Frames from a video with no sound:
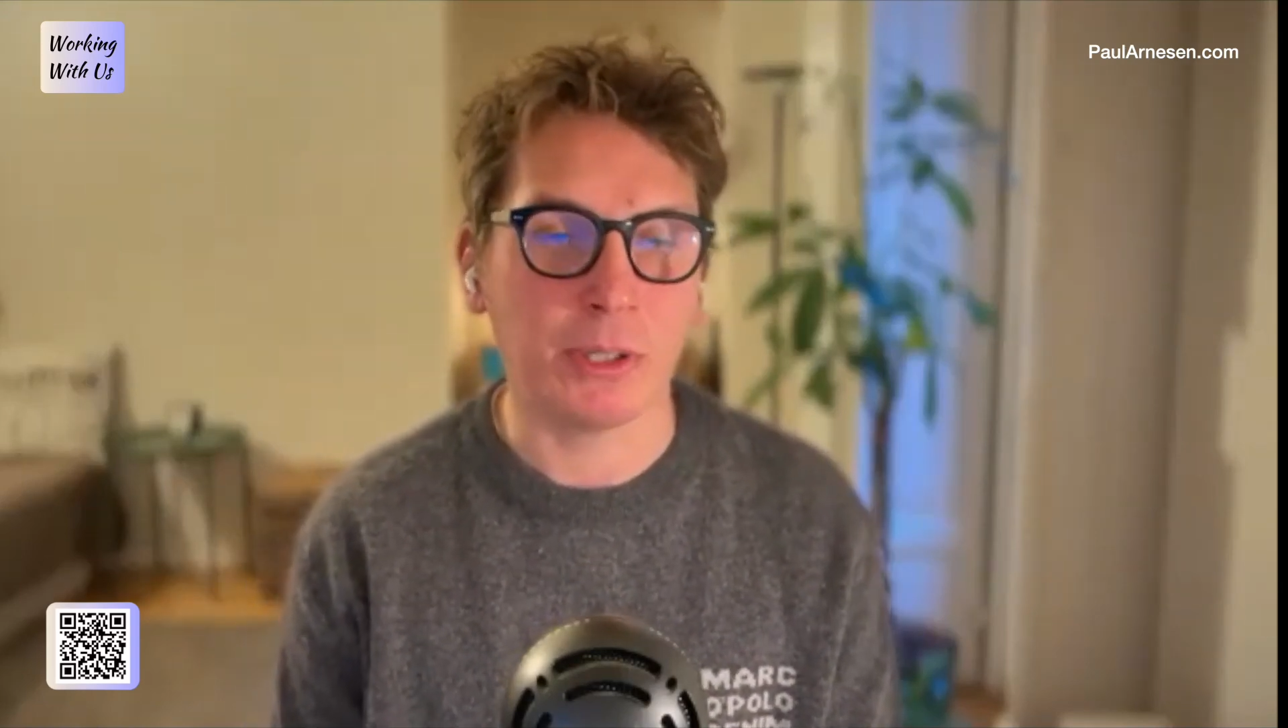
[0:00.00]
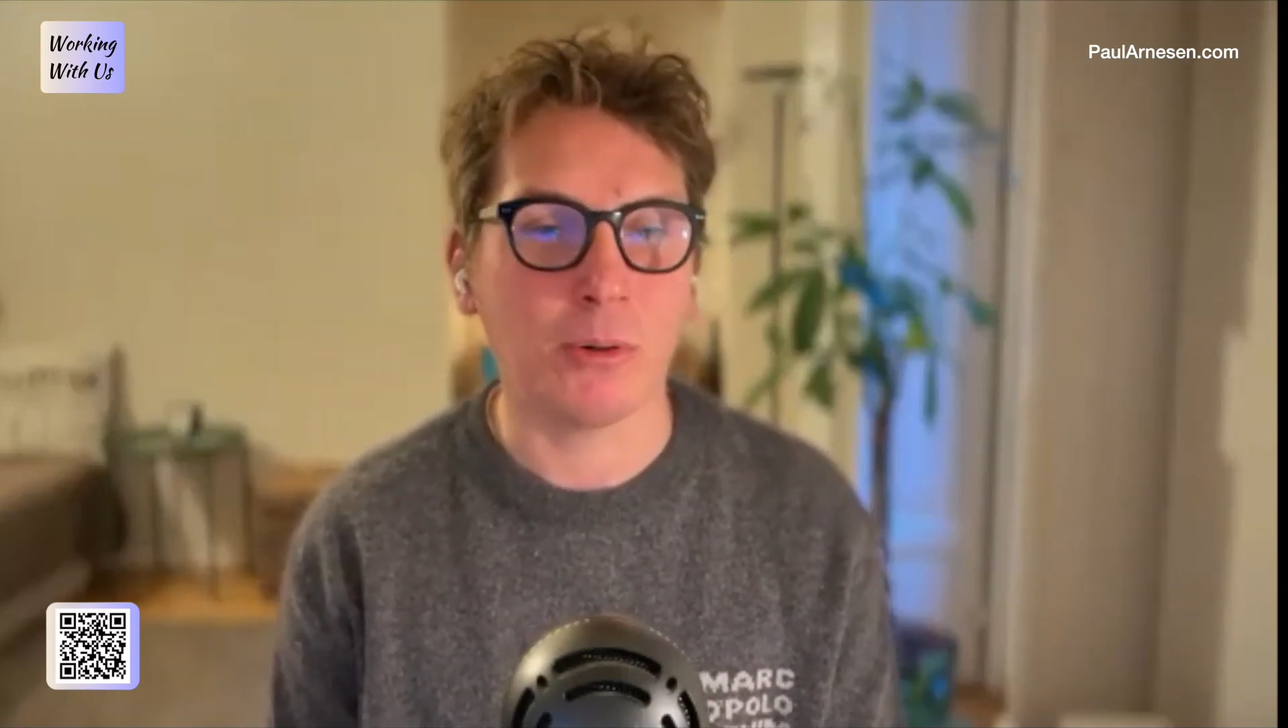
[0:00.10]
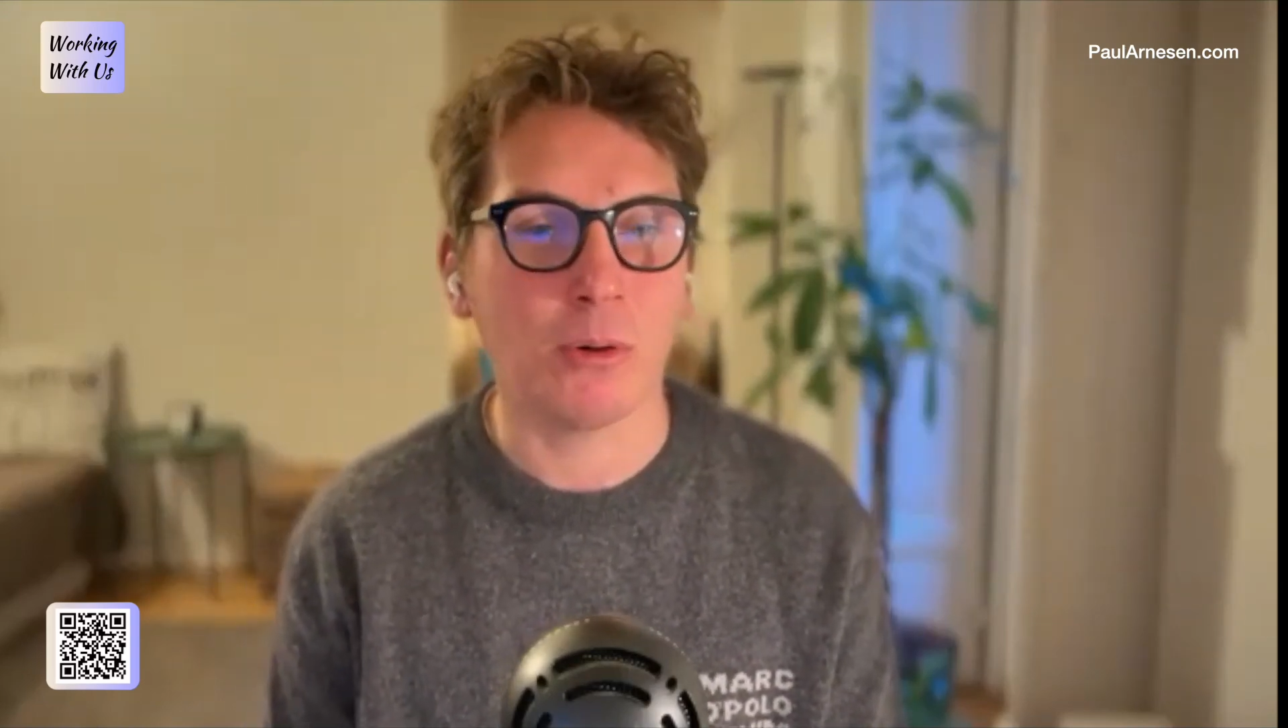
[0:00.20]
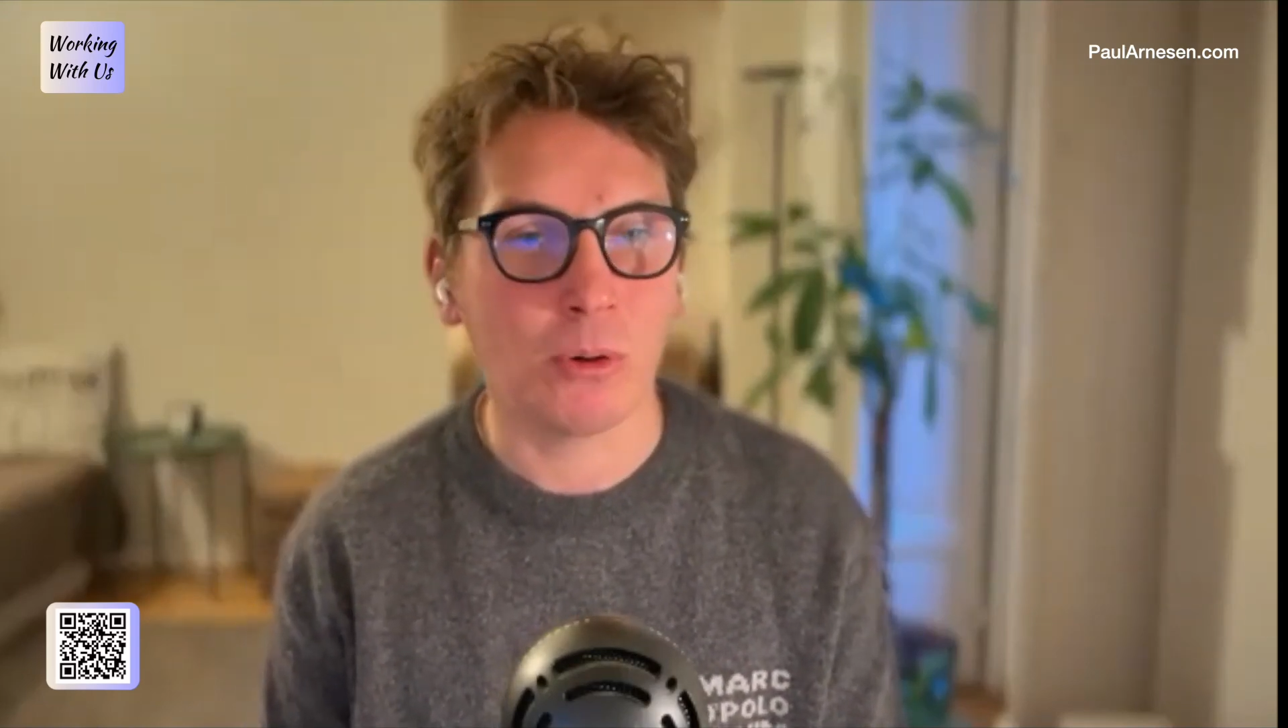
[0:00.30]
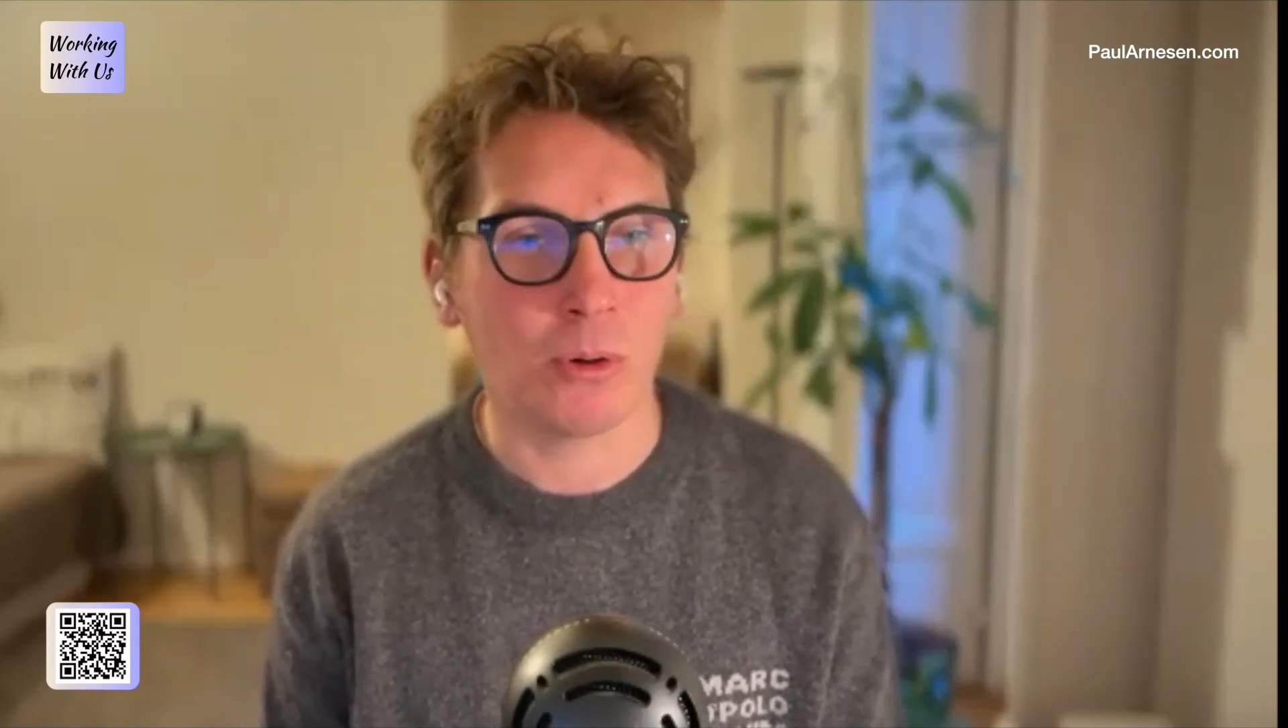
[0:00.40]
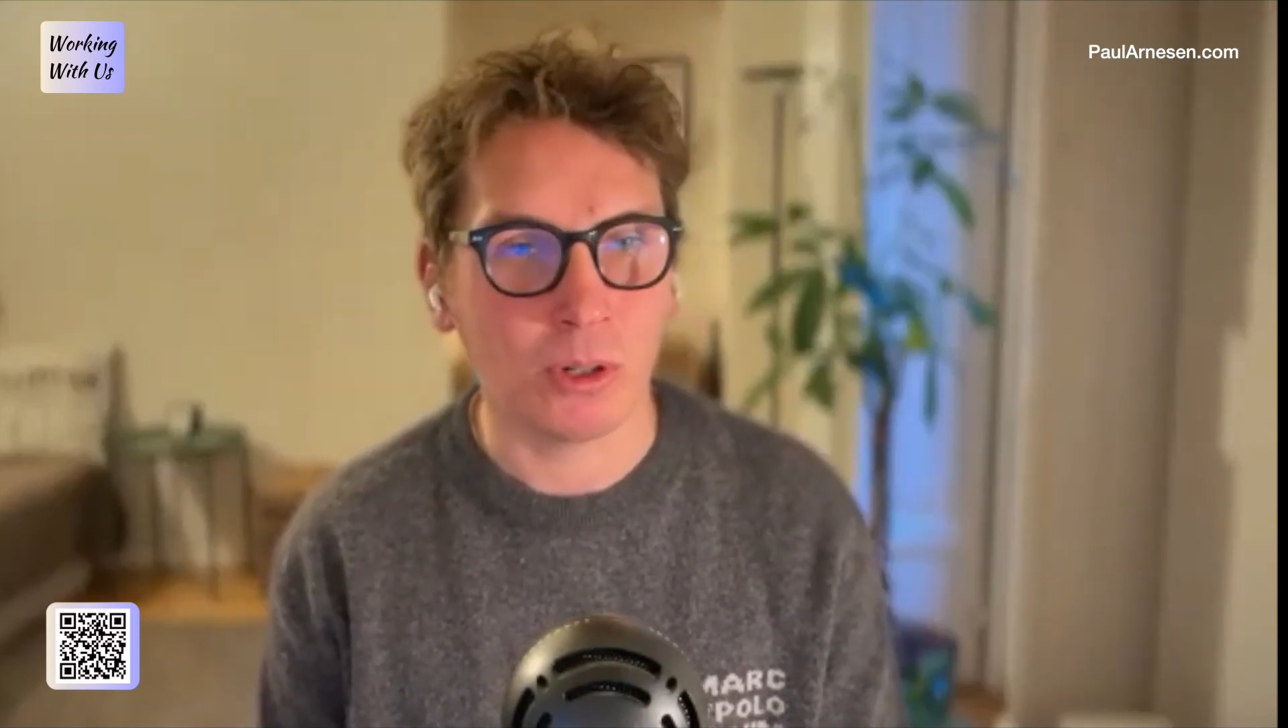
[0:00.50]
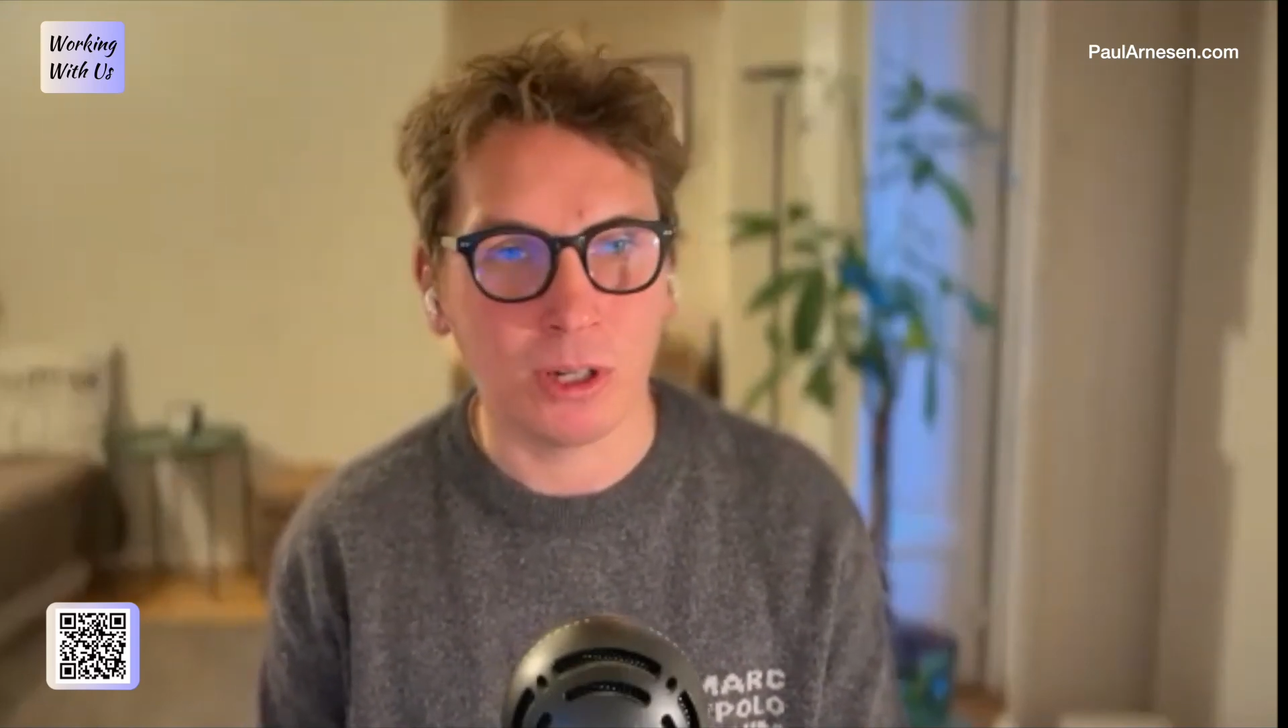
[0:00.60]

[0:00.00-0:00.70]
all